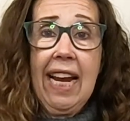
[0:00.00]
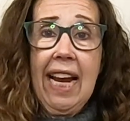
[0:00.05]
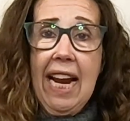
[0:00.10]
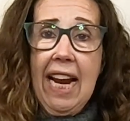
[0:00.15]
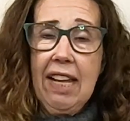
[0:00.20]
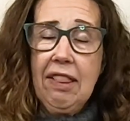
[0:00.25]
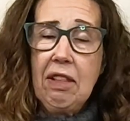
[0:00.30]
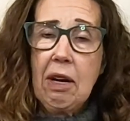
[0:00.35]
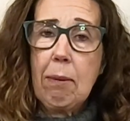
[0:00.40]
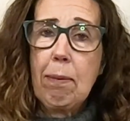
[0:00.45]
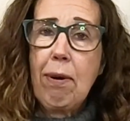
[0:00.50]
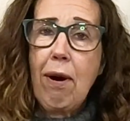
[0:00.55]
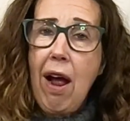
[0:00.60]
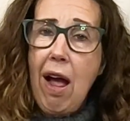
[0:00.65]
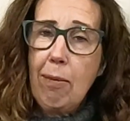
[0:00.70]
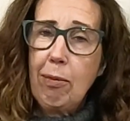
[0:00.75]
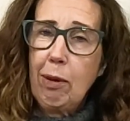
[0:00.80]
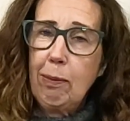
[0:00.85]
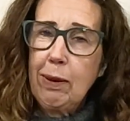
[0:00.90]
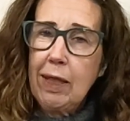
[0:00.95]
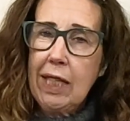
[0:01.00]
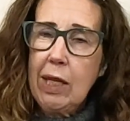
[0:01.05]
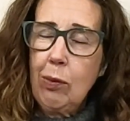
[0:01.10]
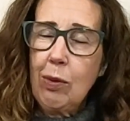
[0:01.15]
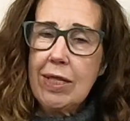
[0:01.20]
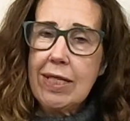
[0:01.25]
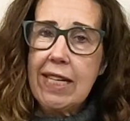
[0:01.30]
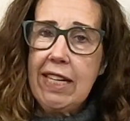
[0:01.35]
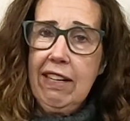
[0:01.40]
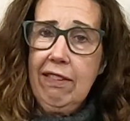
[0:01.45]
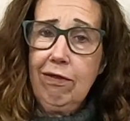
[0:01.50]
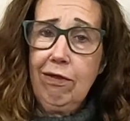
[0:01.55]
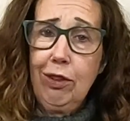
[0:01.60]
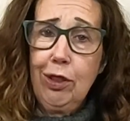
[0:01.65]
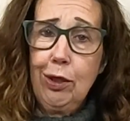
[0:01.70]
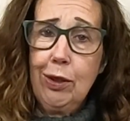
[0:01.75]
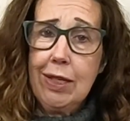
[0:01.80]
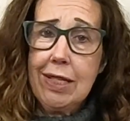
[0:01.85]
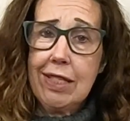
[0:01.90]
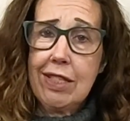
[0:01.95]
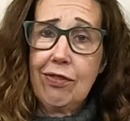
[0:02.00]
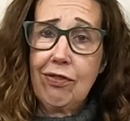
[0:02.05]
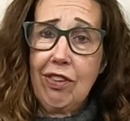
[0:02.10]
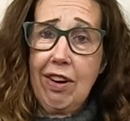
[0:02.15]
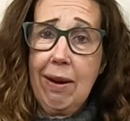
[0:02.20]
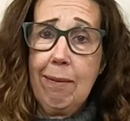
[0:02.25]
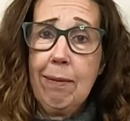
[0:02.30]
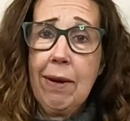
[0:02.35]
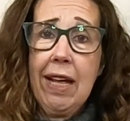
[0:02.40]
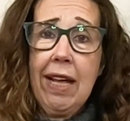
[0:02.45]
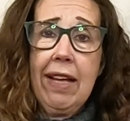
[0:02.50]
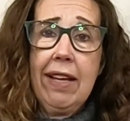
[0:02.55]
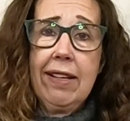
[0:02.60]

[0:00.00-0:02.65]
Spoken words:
and there probably was influence from